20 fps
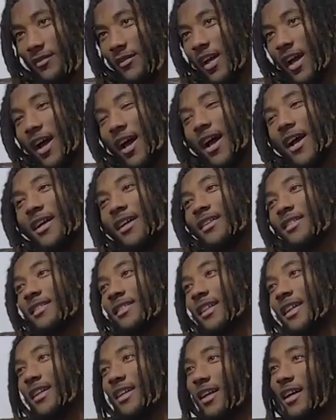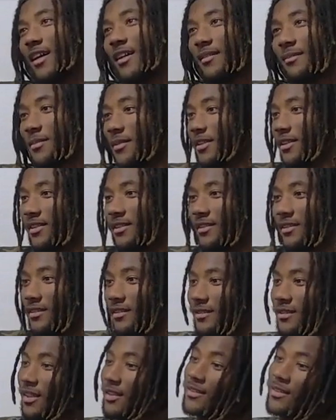I ain't gonna say that, but that's
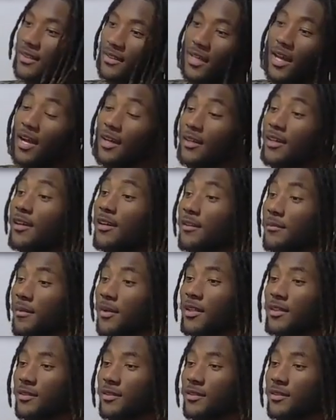just how I carry myself.